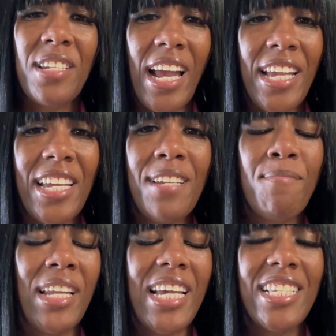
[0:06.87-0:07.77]
nike
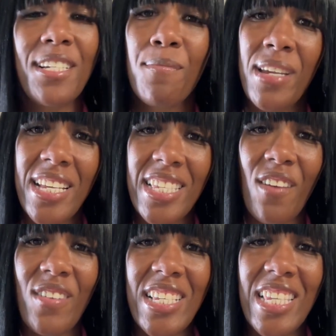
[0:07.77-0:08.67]
blazer mid
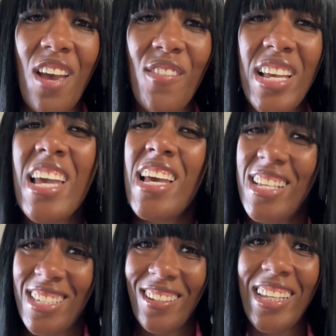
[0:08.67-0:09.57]
77
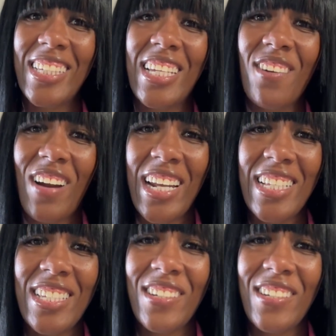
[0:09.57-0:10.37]
so let's get right into